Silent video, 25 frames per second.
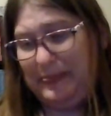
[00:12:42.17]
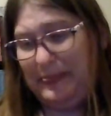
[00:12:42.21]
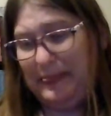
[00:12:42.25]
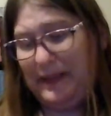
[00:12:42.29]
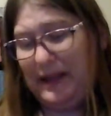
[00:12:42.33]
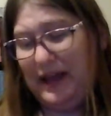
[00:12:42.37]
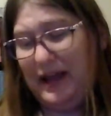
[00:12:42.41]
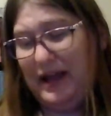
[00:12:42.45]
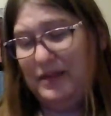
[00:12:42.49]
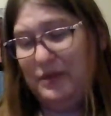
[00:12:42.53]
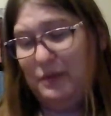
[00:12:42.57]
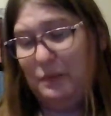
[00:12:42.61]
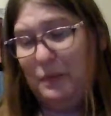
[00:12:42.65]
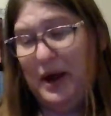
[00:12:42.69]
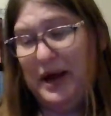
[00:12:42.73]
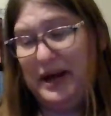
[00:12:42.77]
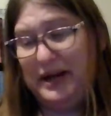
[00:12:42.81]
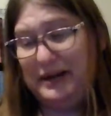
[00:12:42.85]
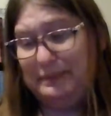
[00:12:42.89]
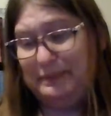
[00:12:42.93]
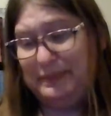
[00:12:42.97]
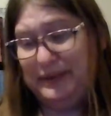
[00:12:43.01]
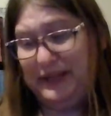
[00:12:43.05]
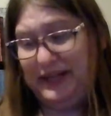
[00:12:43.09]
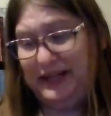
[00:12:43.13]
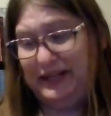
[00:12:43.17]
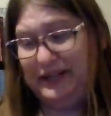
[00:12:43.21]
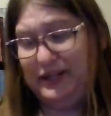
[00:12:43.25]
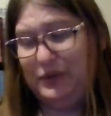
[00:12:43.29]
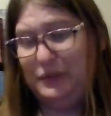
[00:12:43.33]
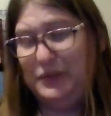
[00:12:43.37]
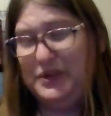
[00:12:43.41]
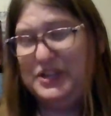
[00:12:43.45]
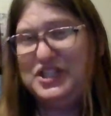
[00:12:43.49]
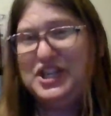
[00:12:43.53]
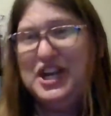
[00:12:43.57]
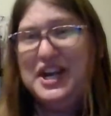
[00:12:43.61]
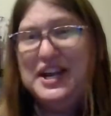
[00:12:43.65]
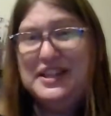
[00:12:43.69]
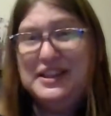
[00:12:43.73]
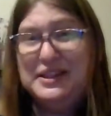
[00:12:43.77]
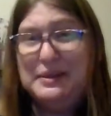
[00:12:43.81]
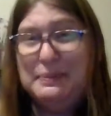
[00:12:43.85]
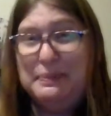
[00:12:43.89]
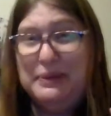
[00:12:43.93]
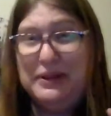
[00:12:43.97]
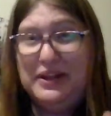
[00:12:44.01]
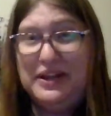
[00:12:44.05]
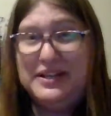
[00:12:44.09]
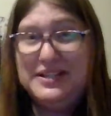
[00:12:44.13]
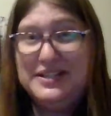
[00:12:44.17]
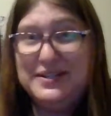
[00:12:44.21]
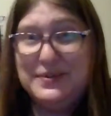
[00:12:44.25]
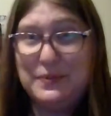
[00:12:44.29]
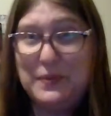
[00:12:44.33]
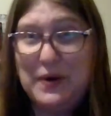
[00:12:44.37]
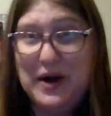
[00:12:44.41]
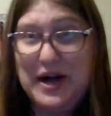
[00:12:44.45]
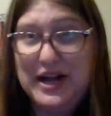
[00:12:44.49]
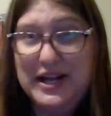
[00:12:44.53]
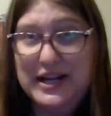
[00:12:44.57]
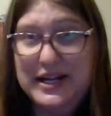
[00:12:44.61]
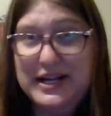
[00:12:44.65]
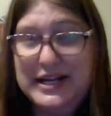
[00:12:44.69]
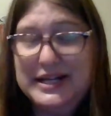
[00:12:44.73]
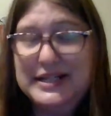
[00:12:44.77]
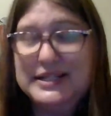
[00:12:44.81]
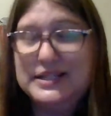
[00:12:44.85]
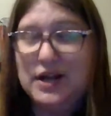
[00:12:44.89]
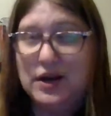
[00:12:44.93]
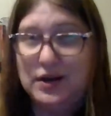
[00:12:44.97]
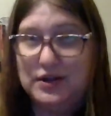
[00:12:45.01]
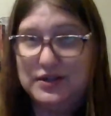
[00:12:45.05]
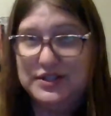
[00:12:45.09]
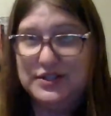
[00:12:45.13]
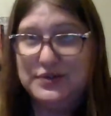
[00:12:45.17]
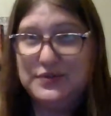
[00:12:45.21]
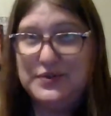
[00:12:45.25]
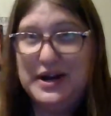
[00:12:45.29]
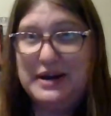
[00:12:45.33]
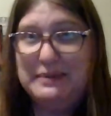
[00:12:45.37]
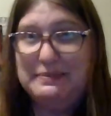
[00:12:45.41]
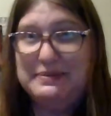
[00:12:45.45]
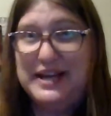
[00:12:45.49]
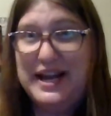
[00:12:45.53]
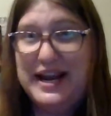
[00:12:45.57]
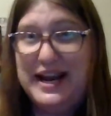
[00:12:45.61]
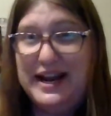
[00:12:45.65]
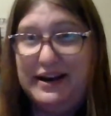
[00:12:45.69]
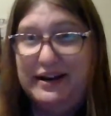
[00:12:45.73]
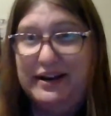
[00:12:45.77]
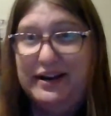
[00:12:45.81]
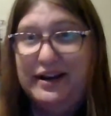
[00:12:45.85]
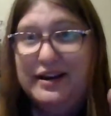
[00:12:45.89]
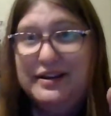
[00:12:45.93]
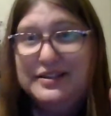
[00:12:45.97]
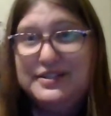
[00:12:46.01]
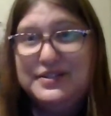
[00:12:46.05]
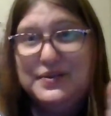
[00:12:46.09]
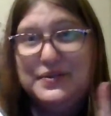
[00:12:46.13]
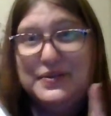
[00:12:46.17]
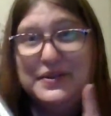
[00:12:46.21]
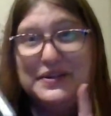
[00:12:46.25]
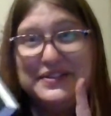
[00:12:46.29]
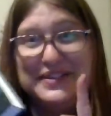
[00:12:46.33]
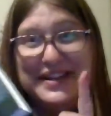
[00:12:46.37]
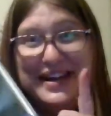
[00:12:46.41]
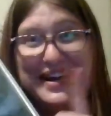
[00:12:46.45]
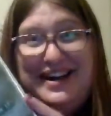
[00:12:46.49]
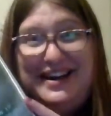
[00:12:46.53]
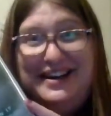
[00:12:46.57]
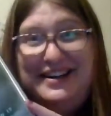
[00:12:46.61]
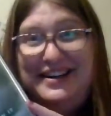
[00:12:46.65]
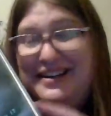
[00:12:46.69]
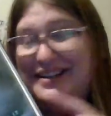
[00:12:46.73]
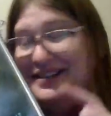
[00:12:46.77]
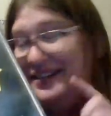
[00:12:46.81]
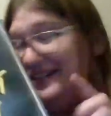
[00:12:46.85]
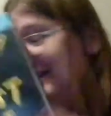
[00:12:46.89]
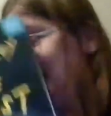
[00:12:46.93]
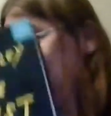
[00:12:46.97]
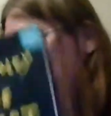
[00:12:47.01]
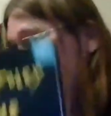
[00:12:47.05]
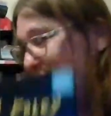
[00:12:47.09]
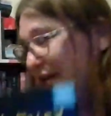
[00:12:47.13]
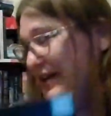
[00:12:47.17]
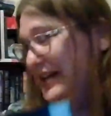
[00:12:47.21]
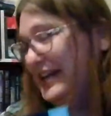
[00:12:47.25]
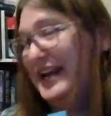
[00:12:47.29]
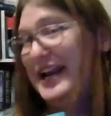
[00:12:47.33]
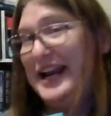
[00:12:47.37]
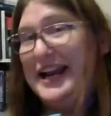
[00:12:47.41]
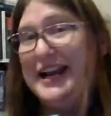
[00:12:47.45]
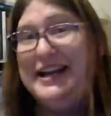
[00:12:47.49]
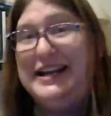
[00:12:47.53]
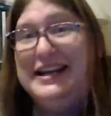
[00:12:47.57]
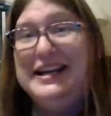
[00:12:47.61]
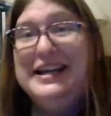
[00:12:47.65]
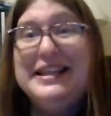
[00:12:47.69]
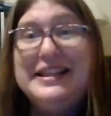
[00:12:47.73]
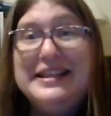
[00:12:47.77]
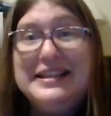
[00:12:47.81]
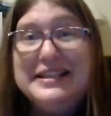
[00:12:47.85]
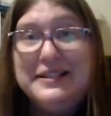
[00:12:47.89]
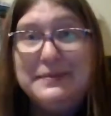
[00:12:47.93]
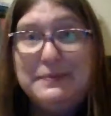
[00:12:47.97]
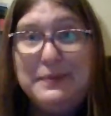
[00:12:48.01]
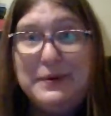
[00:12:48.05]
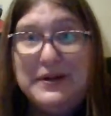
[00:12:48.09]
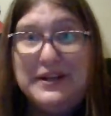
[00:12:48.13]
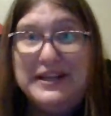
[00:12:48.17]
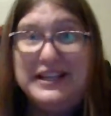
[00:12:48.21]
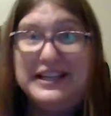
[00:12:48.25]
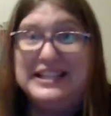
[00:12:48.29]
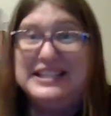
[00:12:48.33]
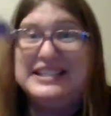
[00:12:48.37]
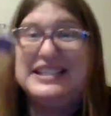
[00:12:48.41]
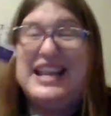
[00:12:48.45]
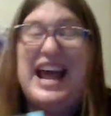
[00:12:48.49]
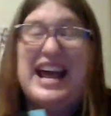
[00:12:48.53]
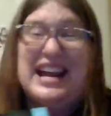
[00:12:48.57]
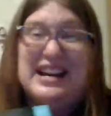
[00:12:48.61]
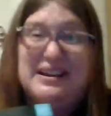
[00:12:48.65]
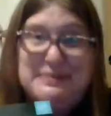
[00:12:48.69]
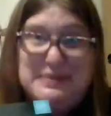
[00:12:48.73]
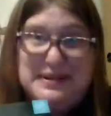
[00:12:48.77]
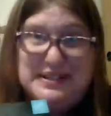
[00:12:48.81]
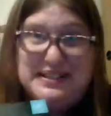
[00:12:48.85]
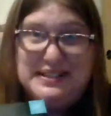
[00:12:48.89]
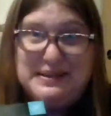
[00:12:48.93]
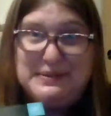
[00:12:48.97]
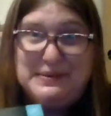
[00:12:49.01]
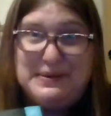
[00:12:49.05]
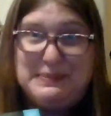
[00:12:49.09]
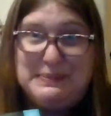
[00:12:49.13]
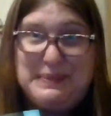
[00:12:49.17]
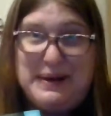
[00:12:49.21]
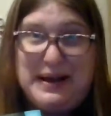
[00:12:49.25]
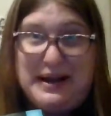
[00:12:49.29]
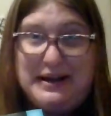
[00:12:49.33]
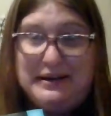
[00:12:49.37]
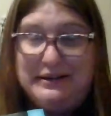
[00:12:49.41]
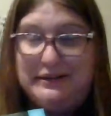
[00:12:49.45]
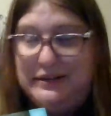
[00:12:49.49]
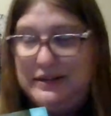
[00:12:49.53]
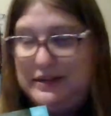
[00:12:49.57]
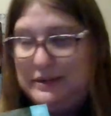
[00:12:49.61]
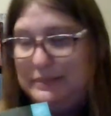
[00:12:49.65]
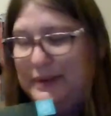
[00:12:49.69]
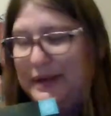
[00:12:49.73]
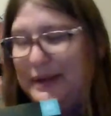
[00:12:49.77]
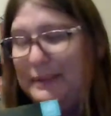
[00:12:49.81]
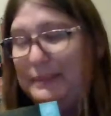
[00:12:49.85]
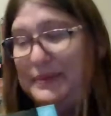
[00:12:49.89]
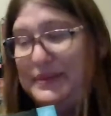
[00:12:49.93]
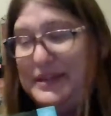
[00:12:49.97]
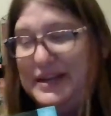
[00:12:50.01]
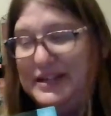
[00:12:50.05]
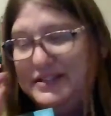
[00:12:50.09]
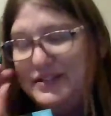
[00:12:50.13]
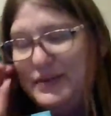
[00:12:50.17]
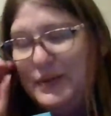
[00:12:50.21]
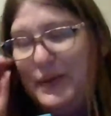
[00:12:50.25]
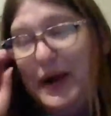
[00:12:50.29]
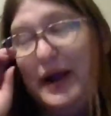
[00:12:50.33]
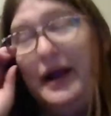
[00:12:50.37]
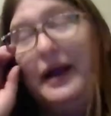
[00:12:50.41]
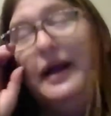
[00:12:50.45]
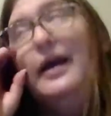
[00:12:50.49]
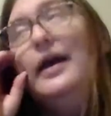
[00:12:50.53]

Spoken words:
and the wedding planner, which the +1 is also named Hannah. So there's a Hannah in this book and a Hannah in this book, and it's kind of messing with my head a little bit, but that's okay.